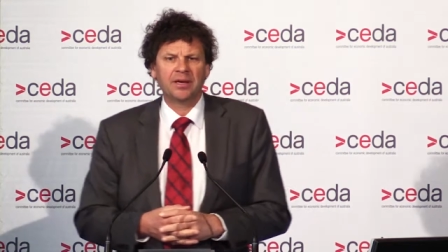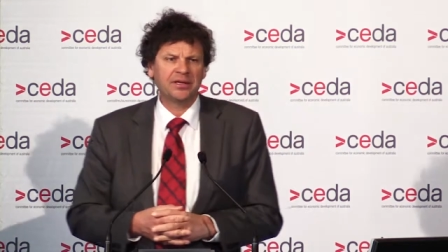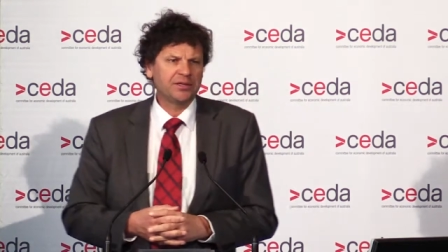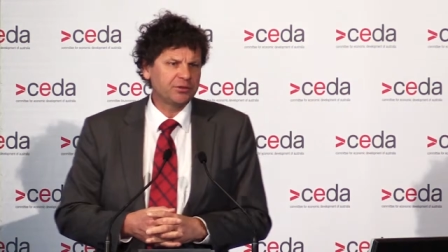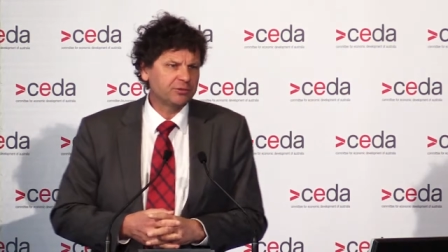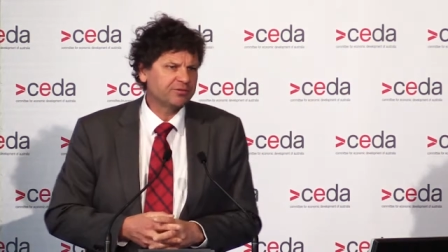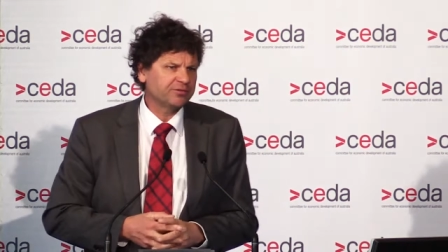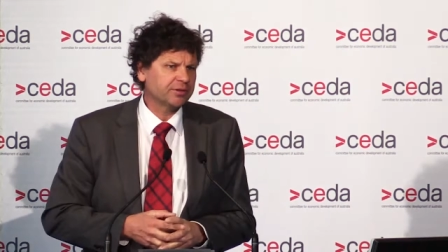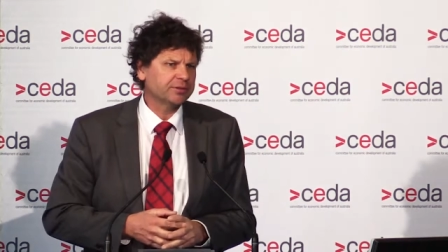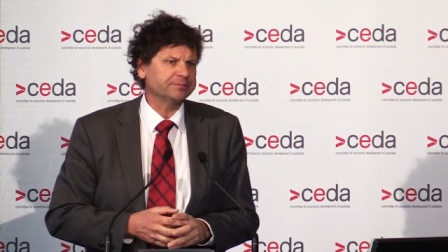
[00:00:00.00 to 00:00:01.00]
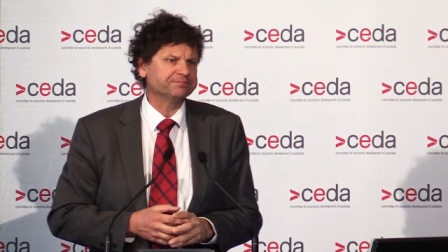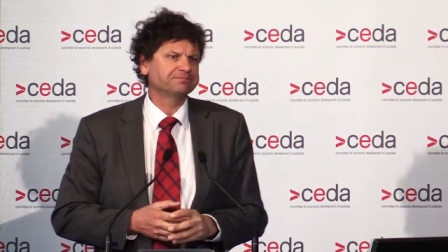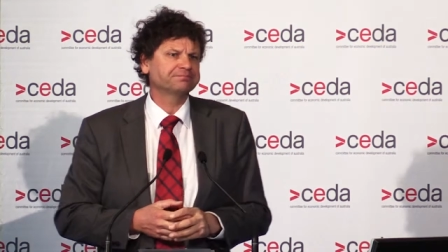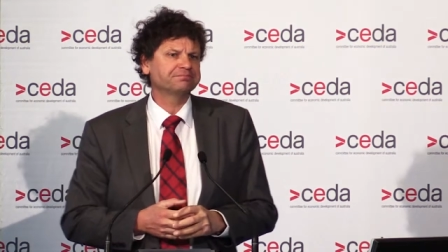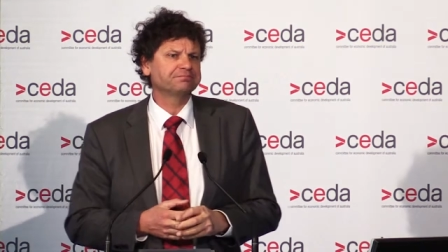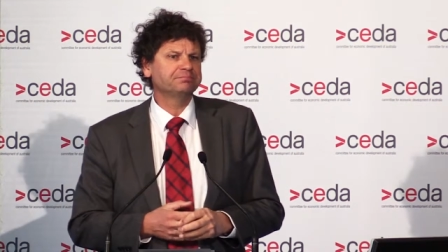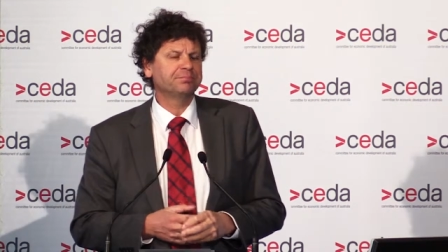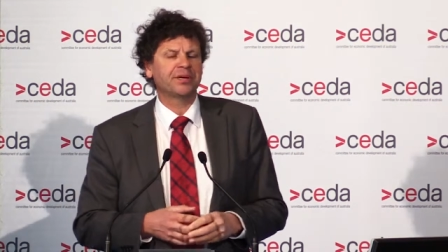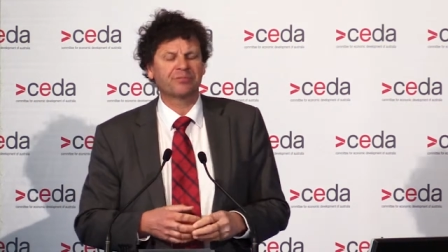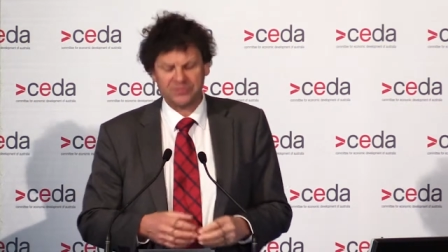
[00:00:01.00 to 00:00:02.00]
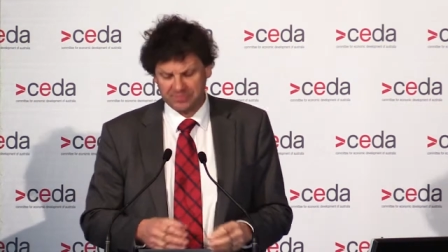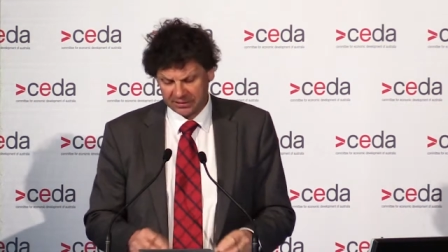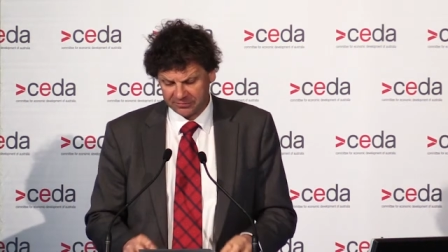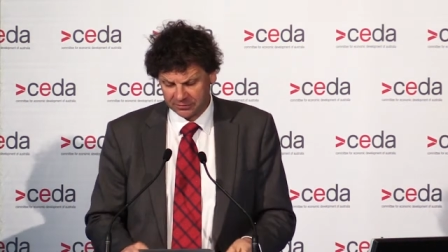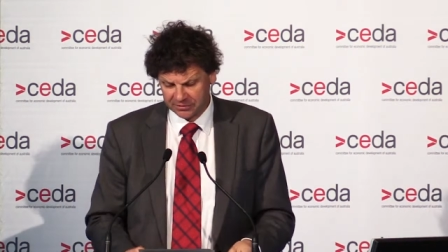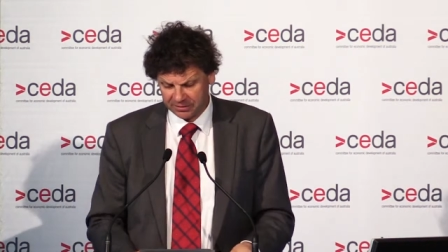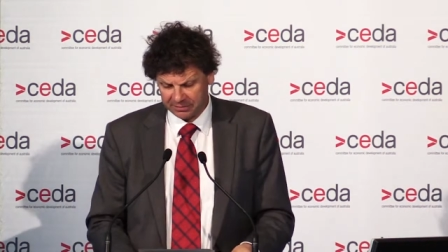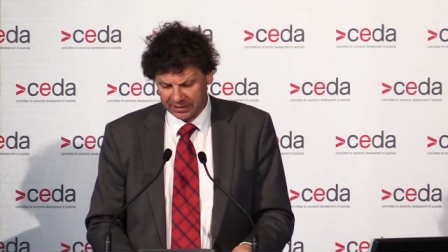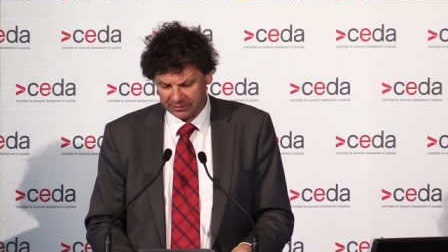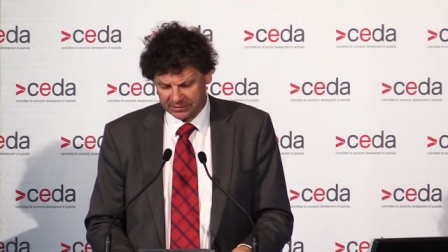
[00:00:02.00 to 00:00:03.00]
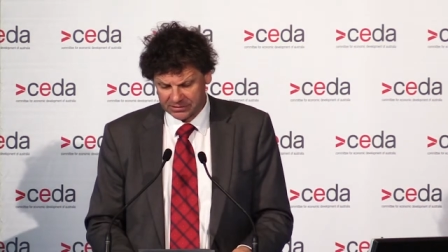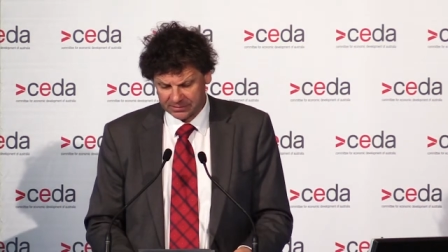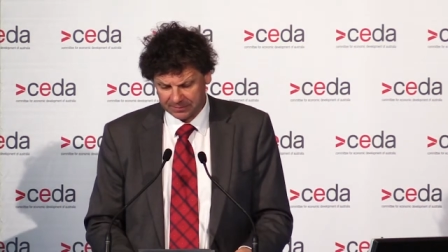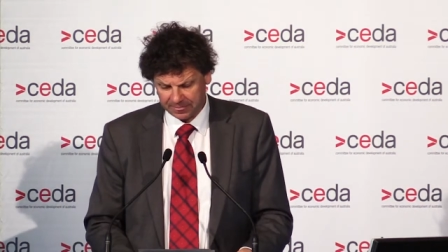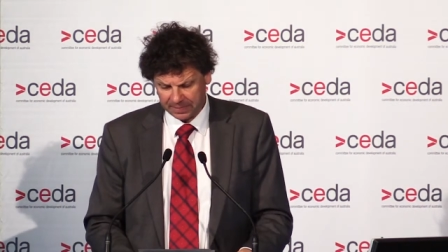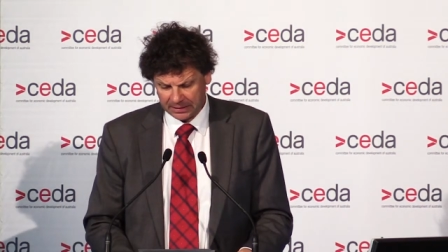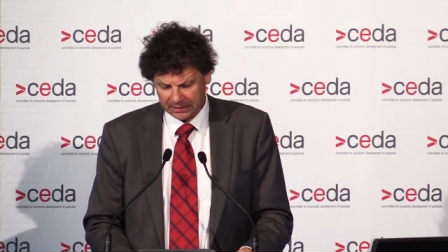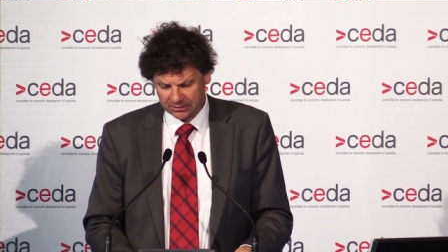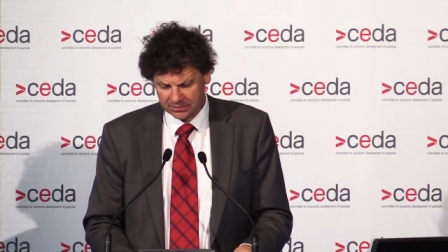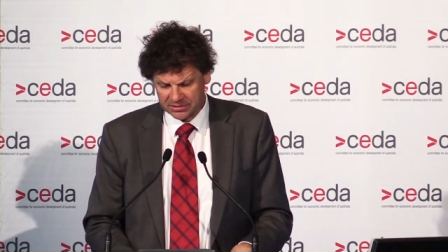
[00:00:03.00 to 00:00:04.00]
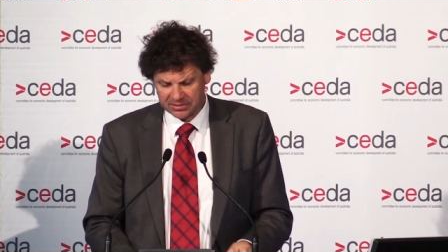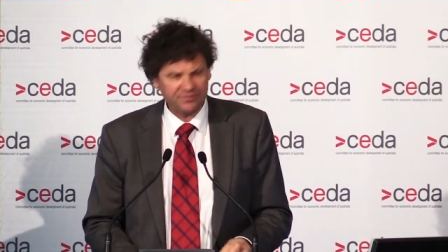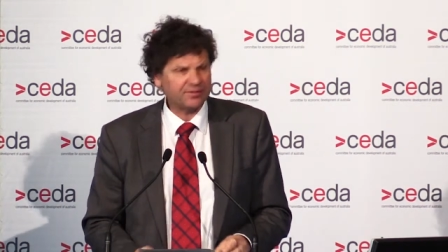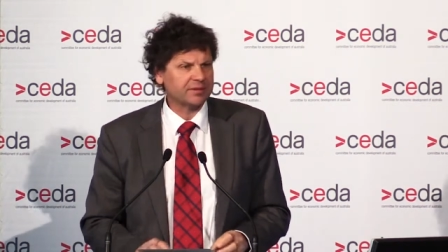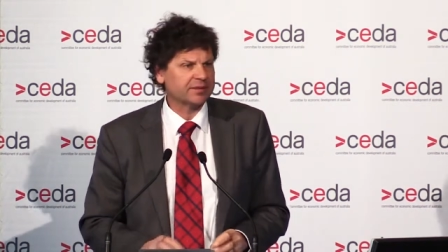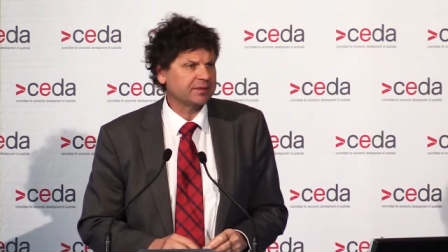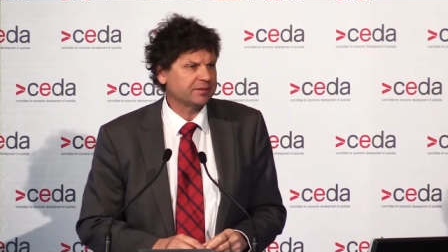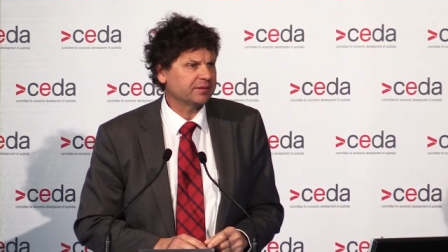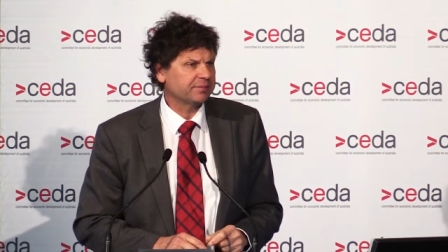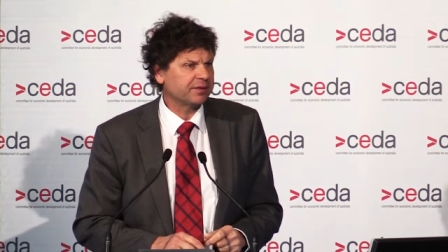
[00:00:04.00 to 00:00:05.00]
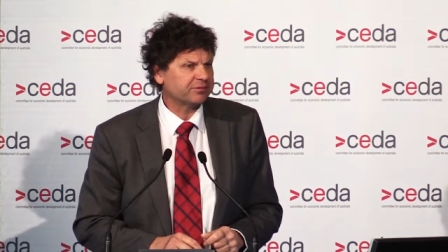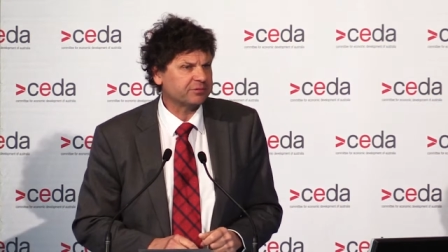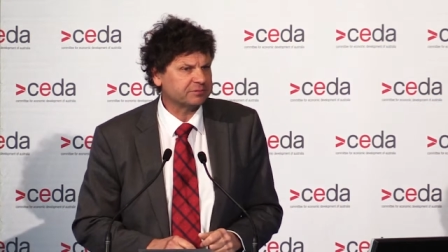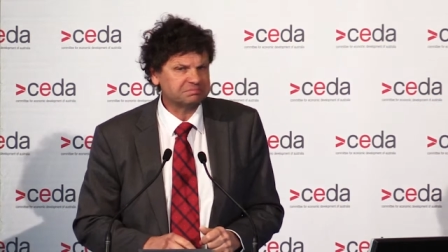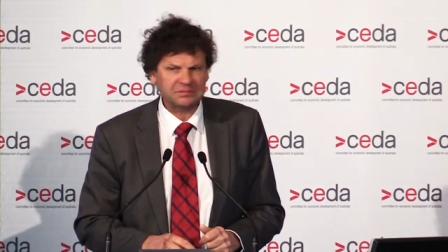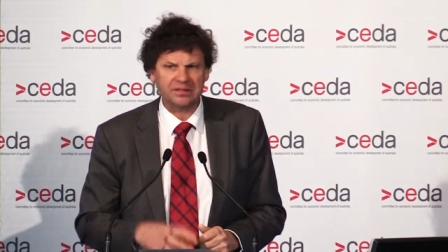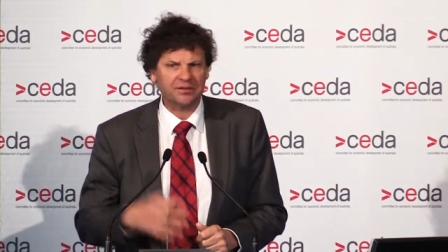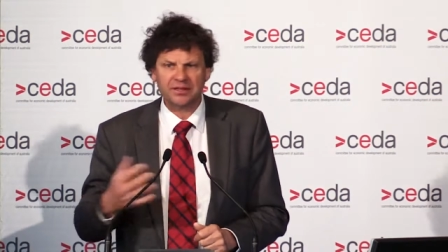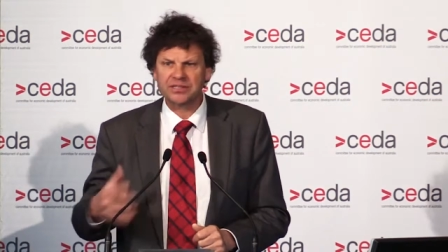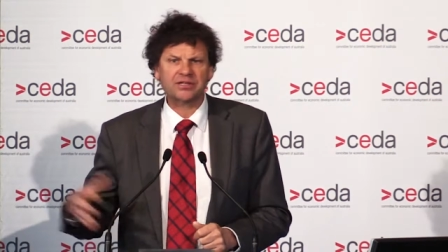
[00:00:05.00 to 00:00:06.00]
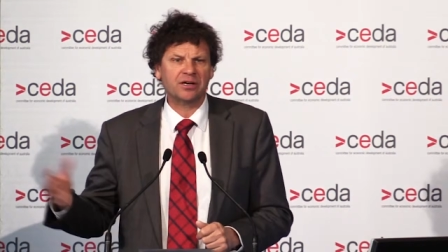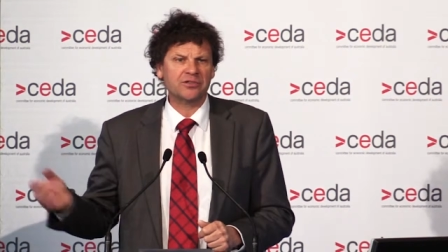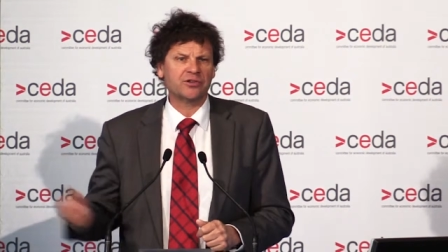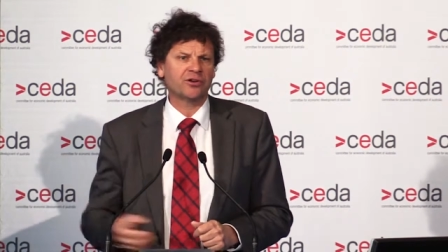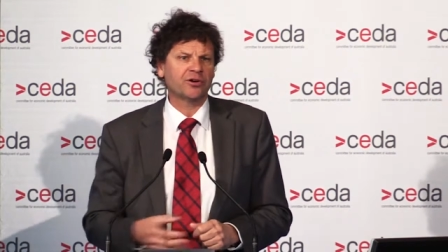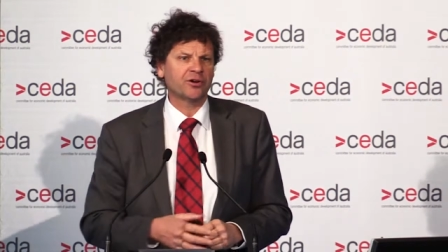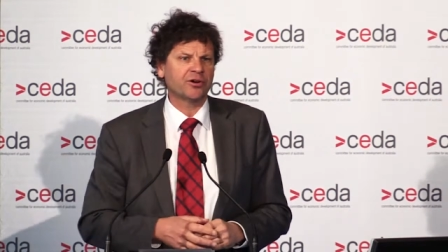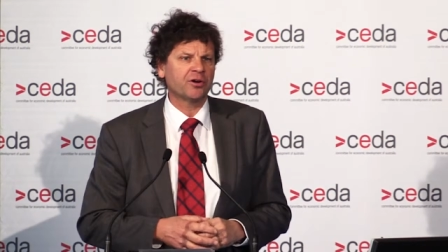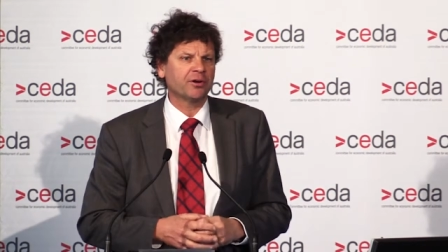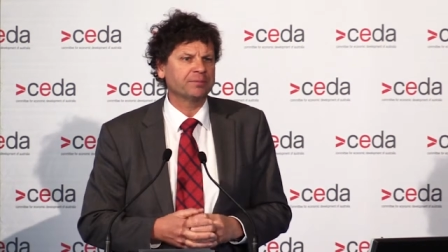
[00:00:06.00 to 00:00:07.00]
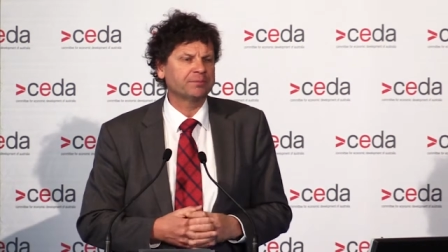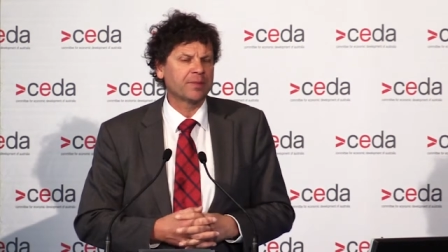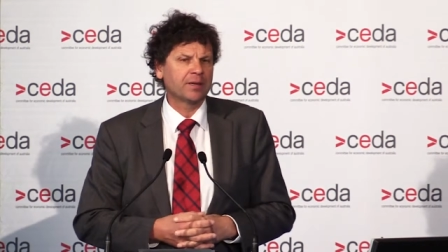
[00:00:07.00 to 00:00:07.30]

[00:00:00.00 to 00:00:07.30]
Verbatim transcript: eating good food, being respectful to the parents, not sniffing the petrol. You know, the list goes on and on and on.